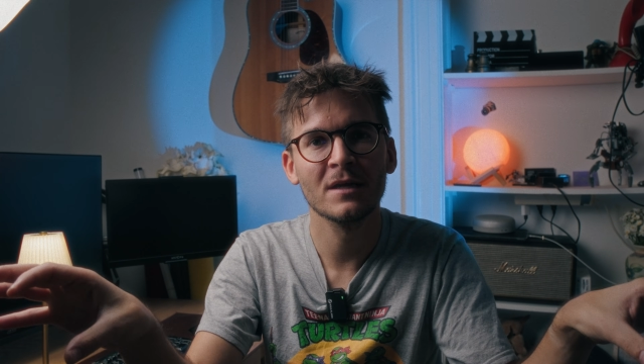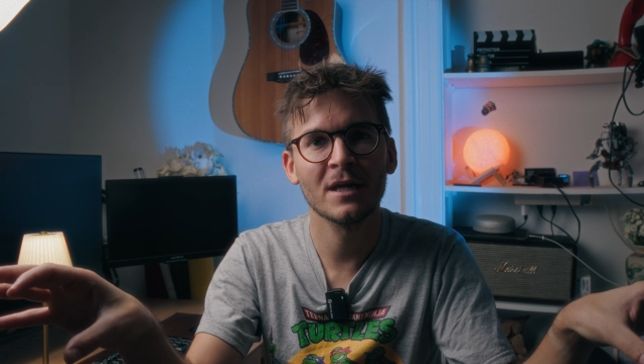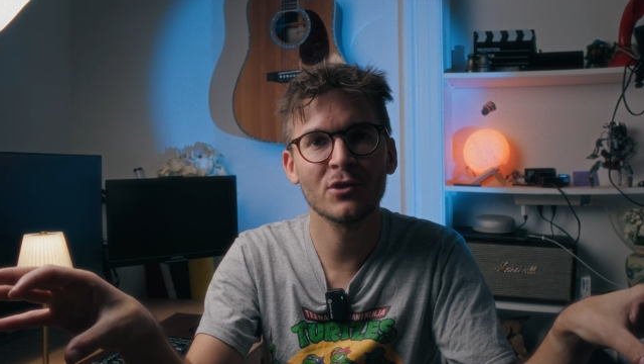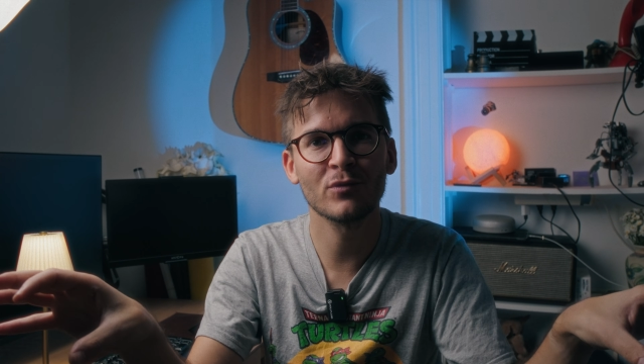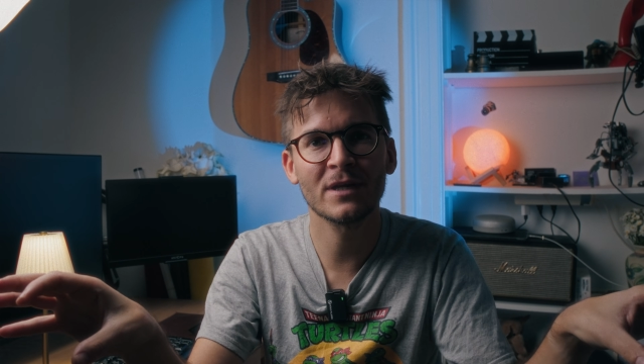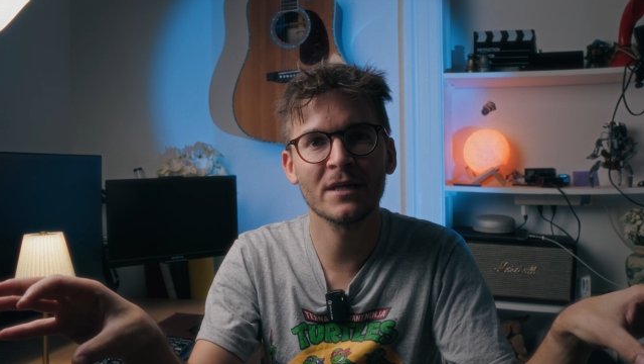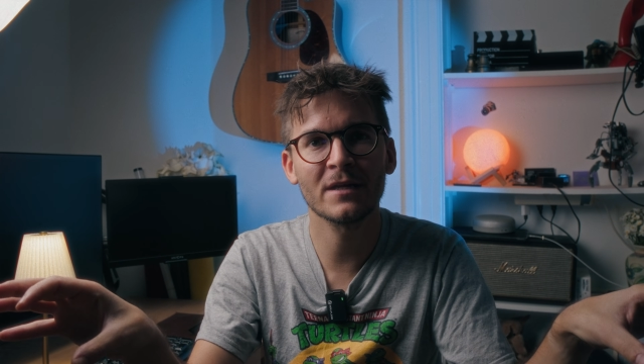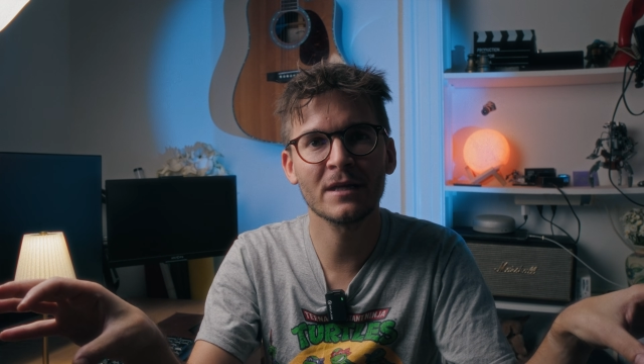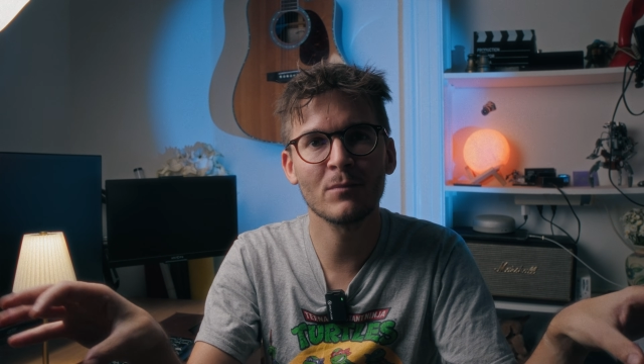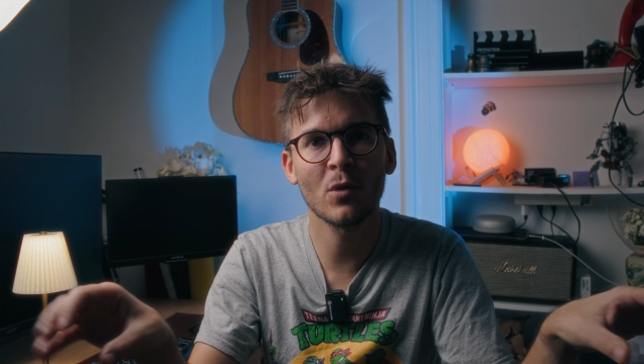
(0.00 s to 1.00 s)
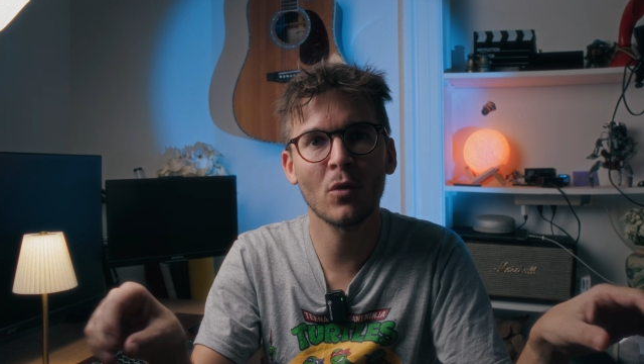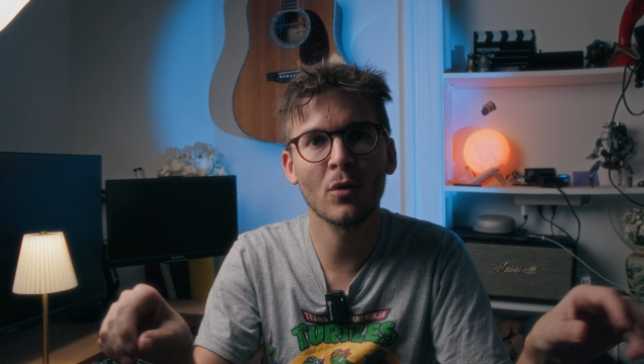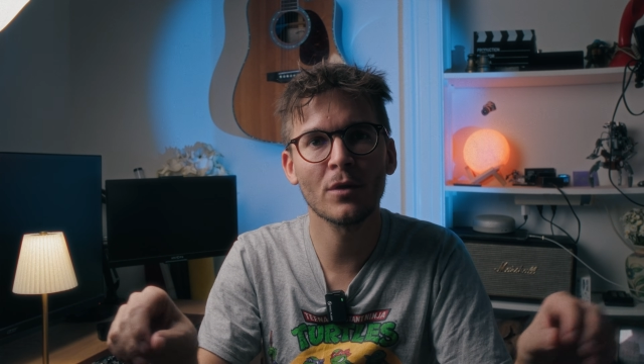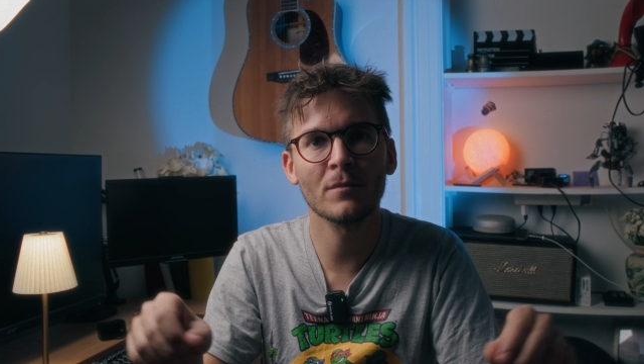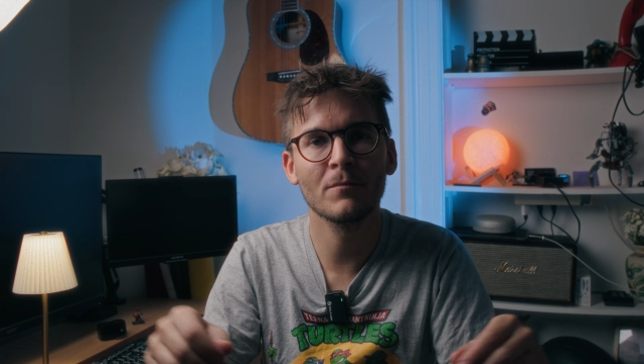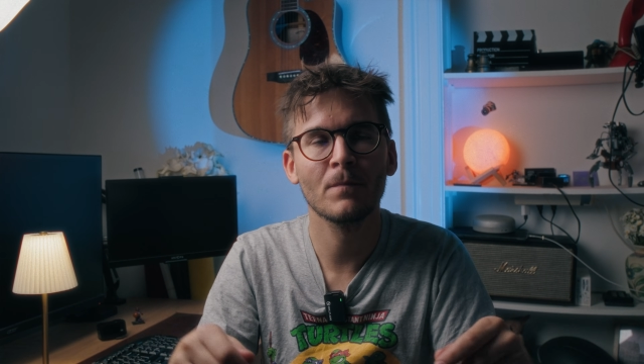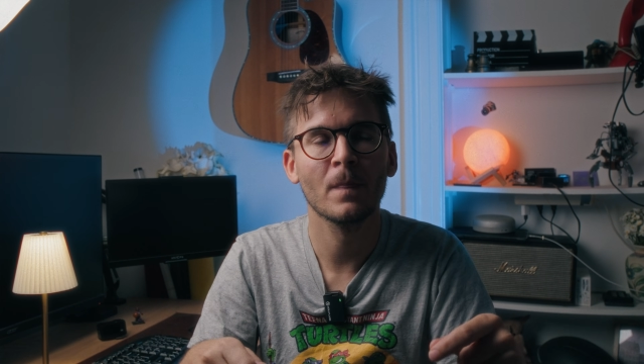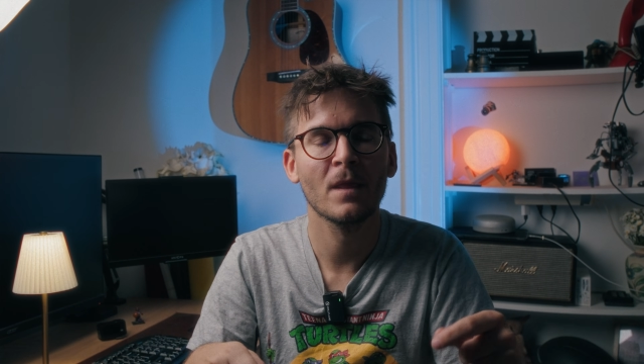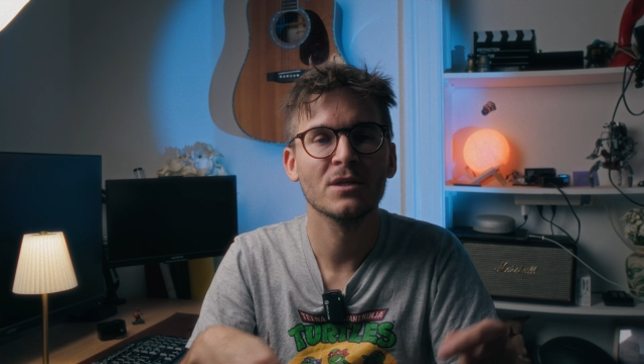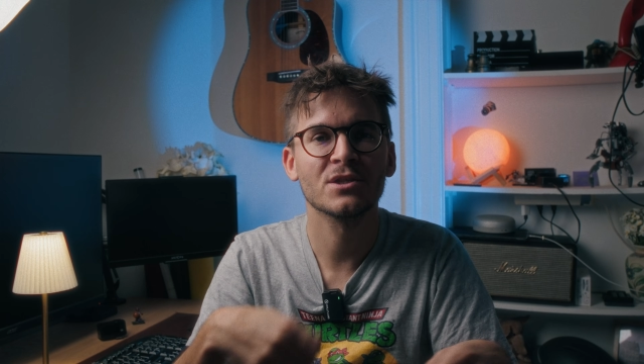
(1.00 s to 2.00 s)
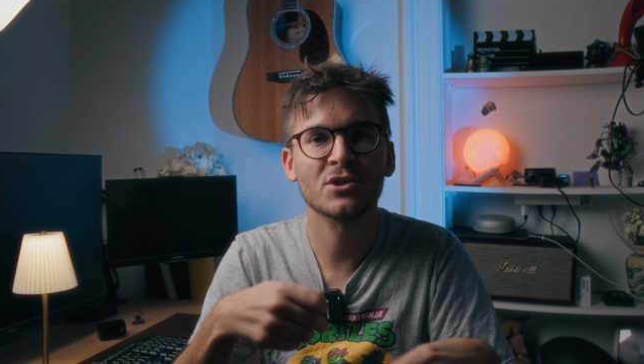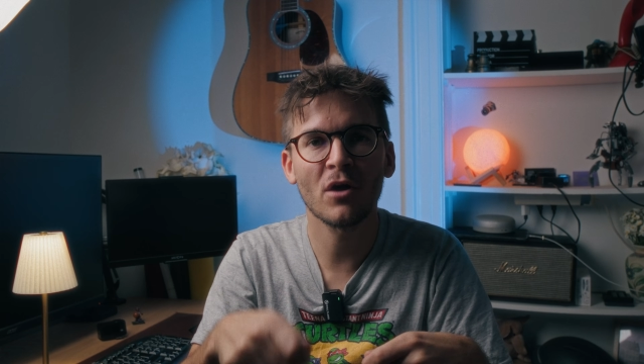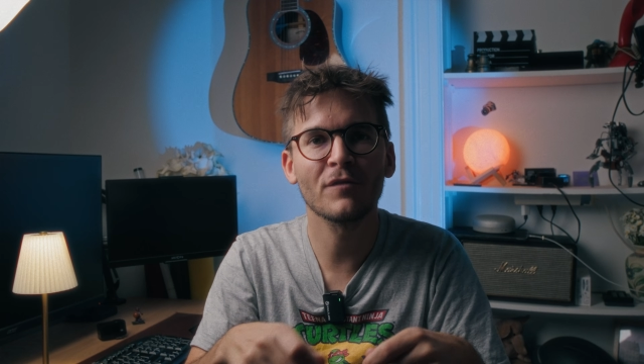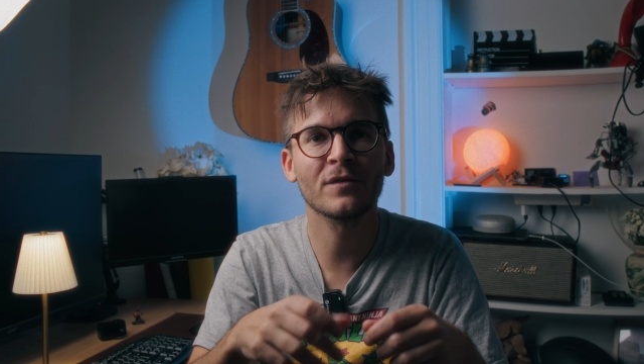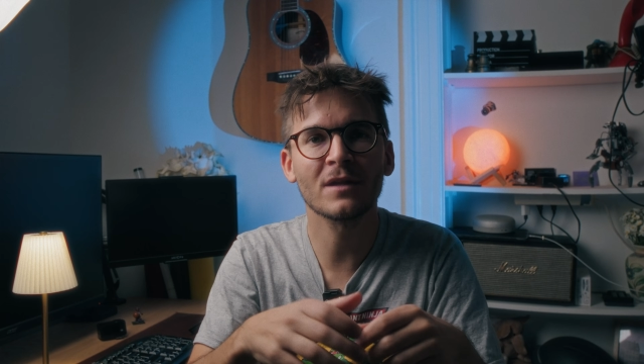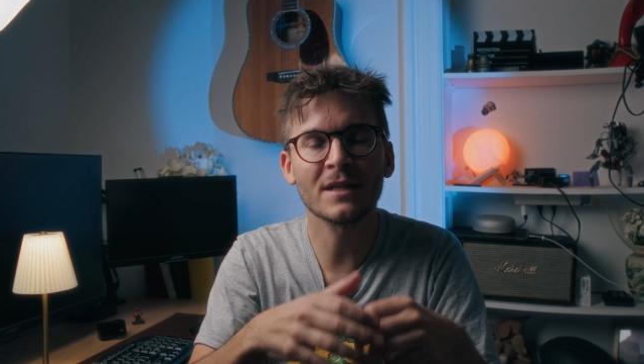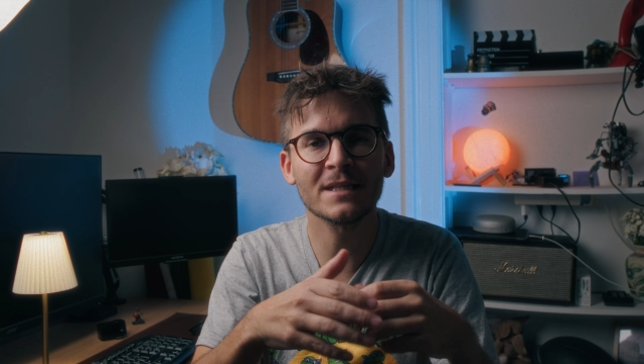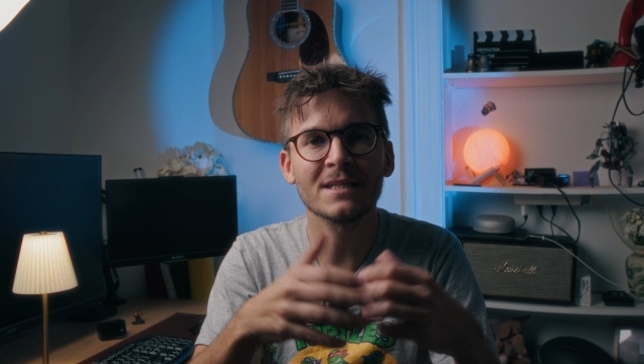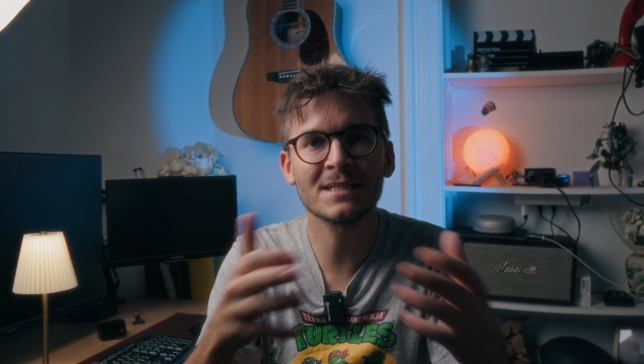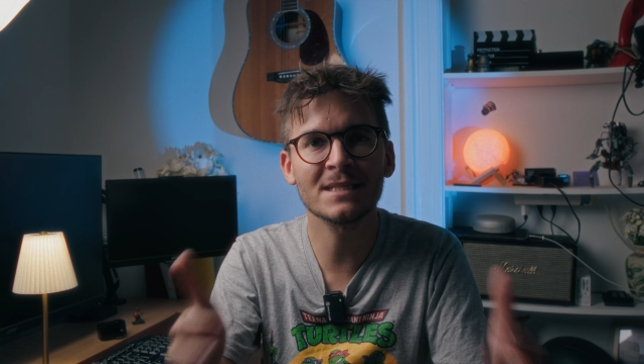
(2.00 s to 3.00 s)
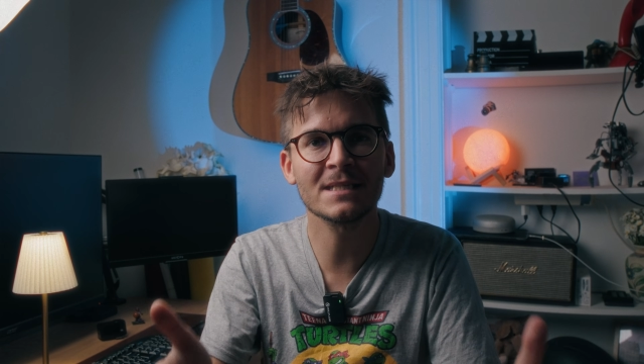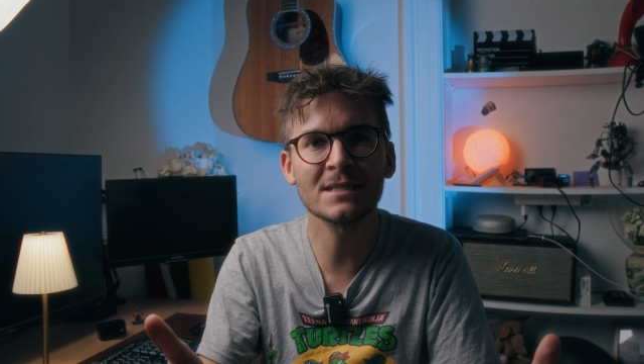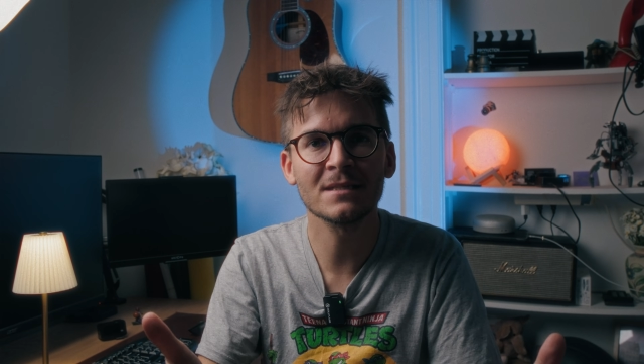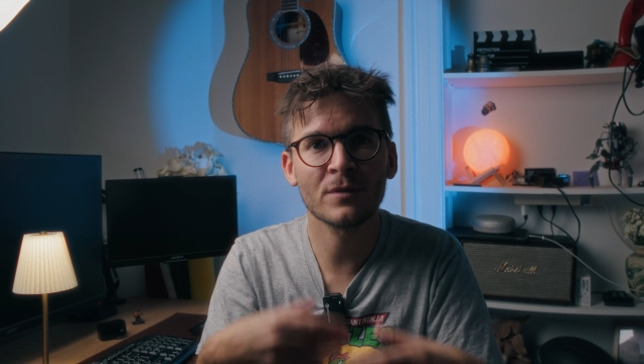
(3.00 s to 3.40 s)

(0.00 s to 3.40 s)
and you will get a more softer lit scene